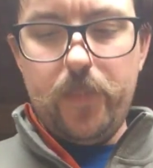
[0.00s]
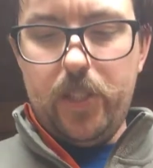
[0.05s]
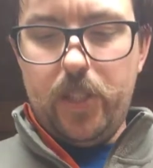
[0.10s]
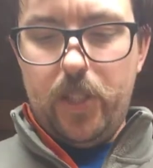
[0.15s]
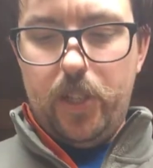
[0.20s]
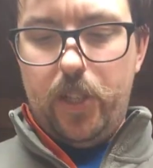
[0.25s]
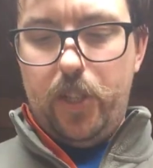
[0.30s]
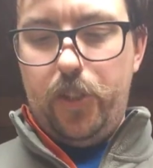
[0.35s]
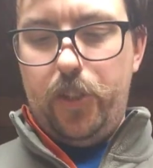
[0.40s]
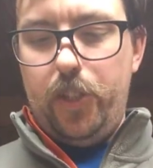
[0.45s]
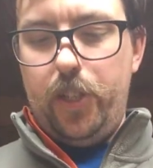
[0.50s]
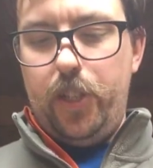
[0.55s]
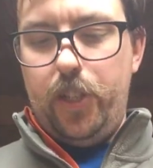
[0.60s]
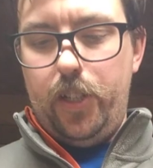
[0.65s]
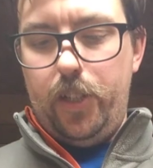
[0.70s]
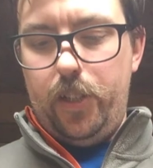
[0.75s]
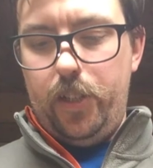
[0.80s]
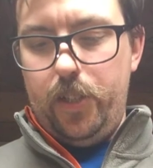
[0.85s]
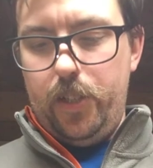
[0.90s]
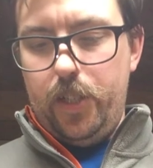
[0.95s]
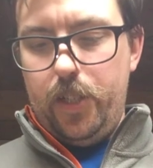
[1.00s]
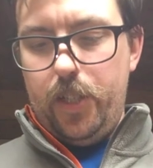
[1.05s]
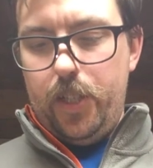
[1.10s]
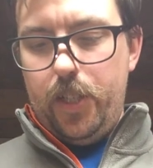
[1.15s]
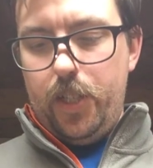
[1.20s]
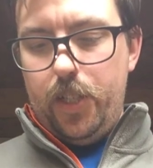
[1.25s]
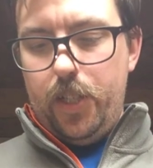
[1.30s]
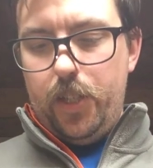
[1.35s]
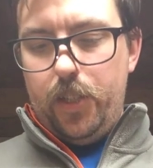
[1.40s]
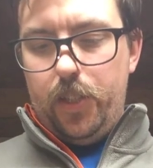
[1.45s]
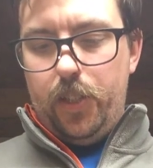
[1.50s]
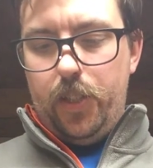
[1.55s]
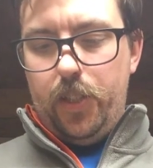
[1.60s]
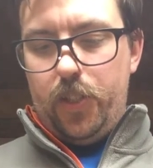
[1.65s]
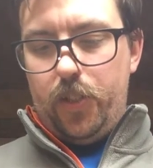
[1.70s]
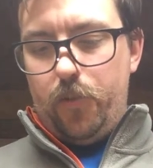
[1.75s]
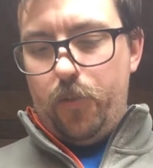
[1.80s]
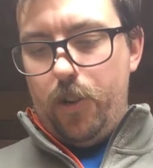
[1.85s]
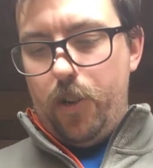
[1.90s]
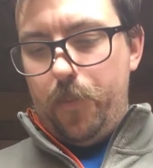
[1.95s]
and then this
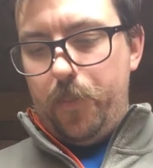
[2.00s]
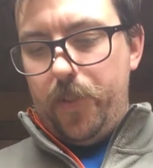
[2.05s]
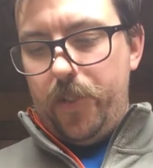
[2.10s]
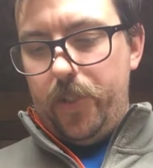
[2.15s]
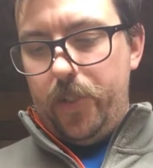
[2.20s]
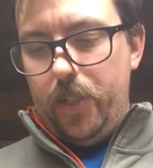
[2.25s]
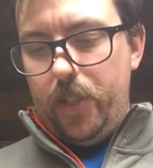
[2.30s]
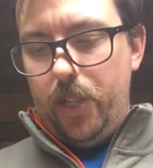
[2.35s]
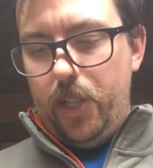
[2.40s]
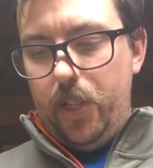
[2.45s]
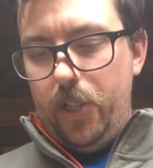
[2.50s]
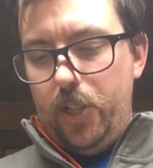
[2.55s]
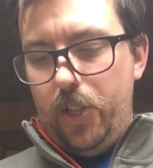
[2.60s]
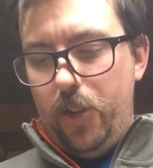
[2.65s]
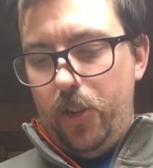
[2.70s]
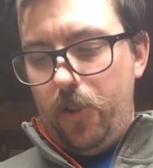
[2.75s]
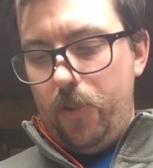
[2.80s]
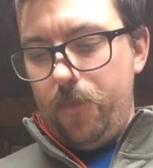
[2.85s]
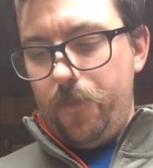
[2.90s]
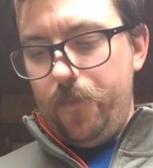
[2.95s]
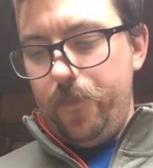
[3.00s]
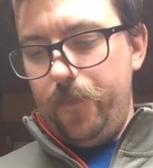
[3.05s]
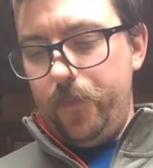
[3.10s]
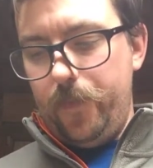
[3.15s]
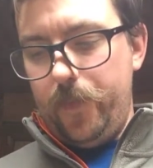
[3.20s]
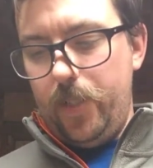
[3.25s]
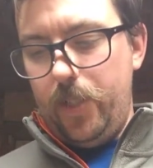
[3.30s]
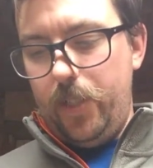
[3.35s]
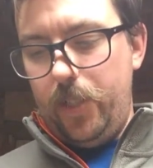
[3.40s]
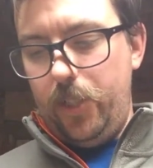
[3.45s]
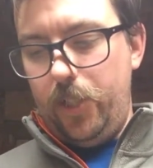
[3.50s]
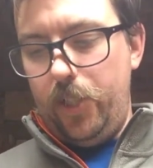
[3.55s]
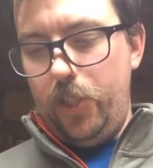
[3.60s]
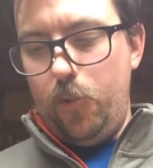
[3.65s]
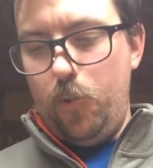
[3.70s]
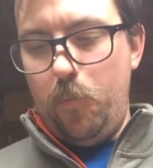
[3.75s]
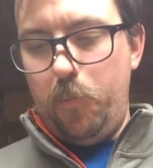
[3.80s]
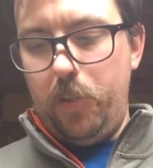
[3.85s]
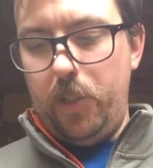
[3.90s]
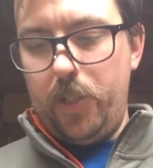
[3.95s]
drops in here, and then you
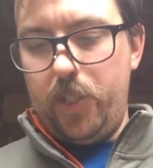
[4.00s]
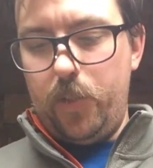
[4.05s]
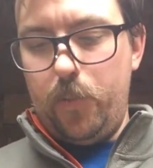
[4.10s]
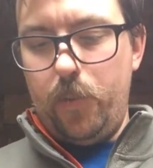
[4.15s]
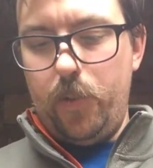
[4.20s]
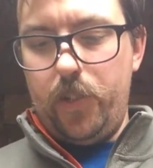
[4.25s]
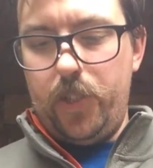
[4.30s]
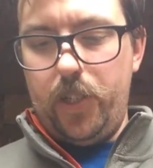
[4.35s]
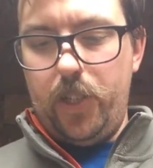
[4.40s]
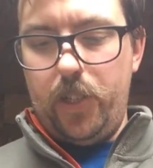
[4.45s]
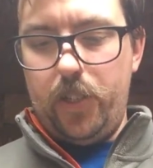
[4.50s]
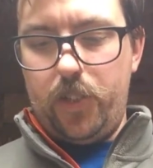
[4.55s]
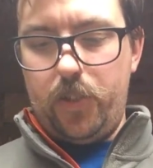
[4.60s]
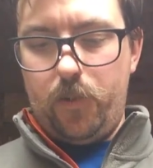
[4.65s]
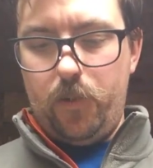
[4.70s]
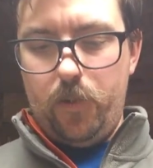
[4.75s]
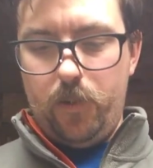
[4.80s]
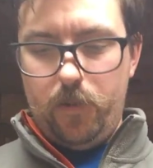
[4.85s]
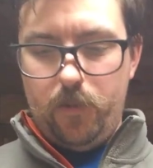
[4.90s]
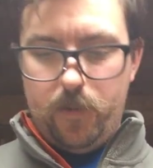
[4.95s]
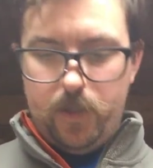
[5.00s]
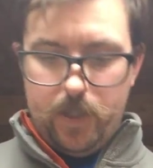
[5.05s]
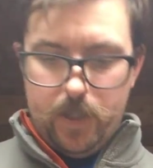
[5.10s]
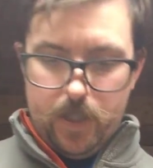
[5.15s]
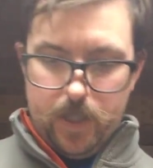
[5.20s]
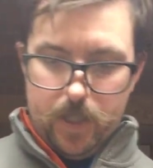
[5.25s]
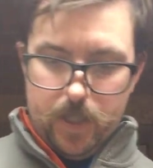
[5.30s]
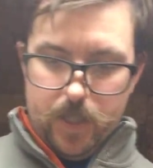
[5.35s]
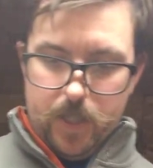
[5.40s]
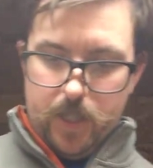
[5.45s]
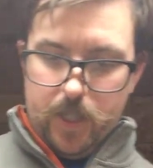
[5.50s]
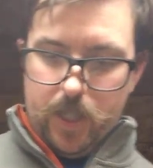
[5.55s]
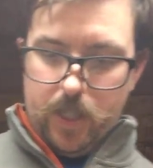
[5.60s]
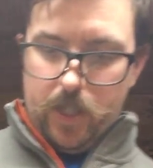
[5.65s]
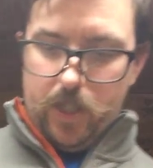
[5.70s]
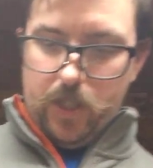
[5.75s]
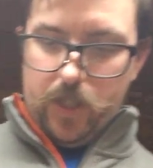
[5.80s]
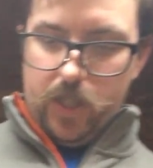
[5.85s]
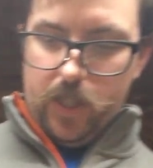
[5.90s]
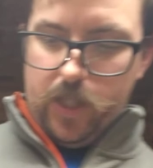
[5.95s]
replace the rear sight screw,
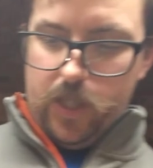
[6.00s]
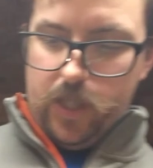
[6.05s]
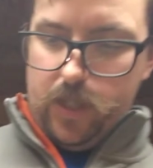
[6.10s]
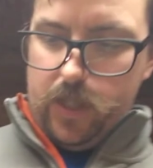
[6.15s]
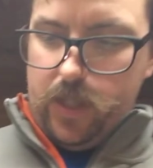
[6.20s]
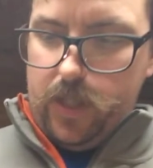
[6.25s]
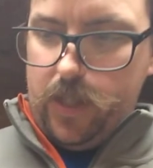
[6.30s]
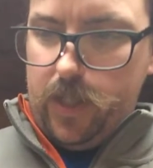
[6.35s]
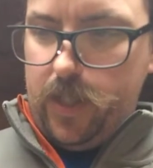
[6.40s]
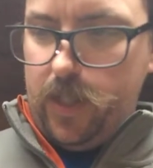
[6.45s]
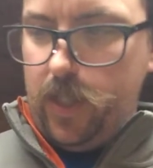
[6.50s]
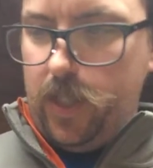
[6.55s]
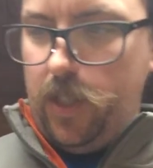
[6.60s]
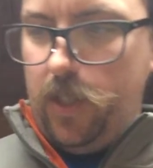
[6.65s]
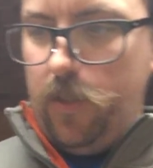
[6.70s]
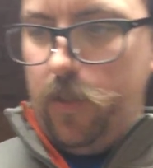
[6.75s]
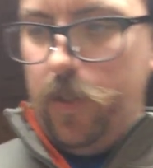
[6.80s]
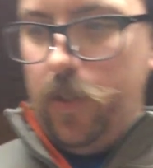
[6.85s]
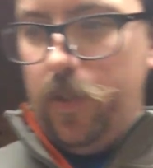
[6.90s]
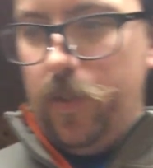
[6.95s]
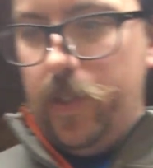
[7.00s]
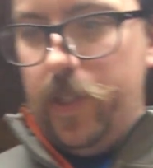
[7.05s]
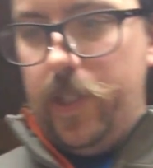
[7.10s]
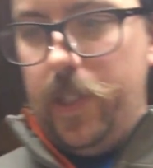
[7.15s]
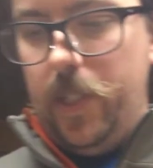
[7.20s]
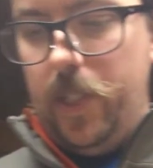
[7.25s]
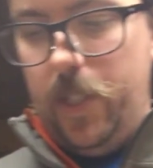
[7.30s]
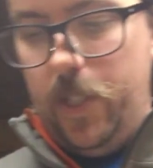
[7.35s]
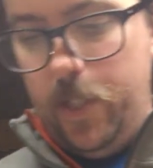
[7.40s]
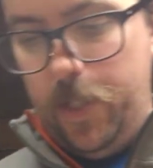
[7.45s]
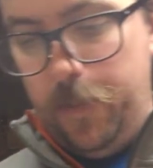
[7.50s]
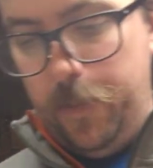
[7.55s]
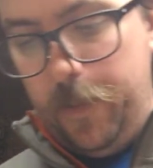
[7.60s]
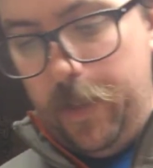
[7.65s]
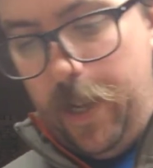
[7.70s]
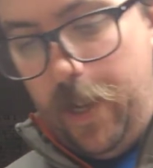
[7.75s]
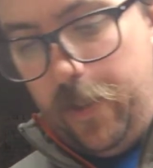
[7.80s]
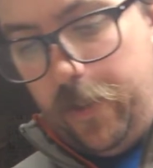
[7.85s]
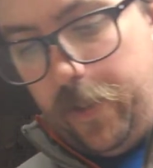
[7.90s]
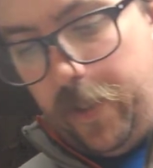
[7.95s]
and then you use the
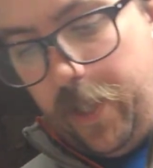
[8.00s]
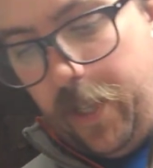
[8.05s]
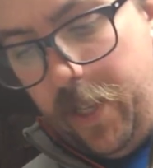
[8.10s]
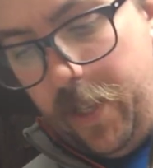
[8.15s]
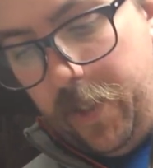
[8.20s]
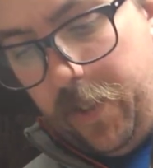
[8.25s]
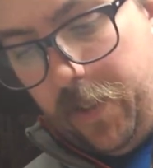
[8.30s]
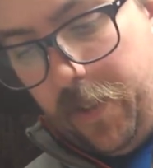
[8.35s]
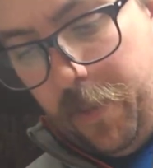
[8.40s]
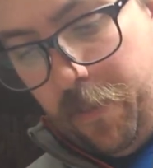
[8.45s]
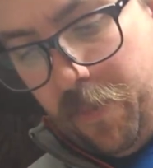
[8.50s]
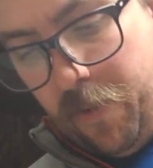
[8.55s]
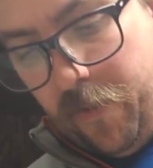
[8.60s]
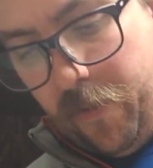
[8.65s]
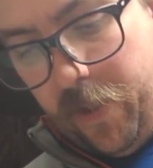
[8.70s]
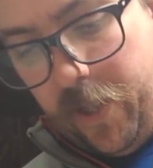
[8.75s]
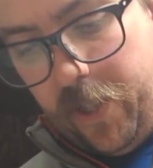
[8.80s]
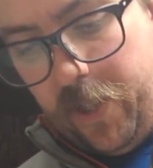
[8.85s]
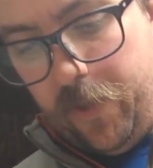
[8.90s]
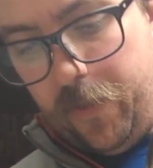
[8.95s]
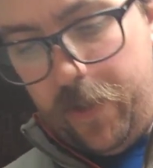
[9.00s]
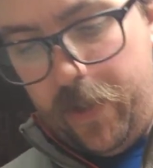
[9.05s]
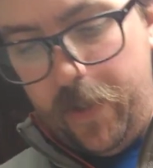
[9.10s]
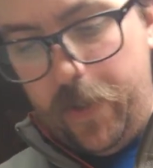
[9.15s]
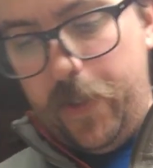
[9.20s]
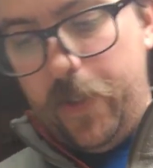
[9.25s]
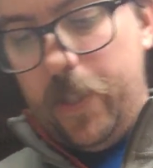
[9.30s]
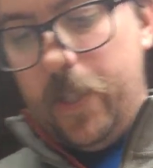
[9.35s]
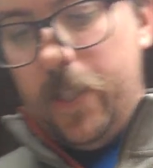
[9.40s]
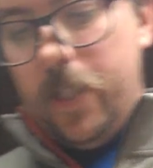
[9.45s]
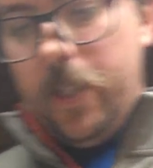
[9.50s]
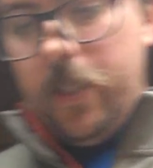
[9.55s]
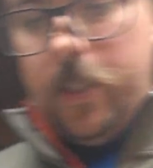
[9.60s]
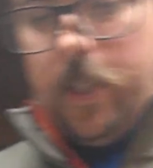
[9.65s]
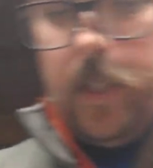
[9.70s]
Allen key that they provide you with to